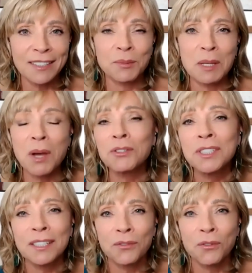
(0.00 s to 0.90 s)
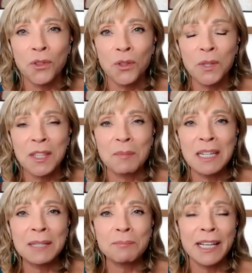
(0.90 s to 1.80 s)
to be posted for the, with
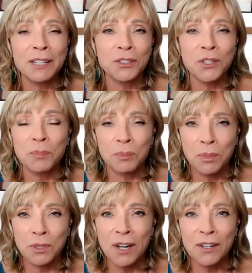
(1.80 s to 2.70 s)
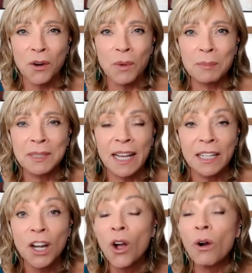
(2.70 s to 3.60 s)
the meeting planners or put on our website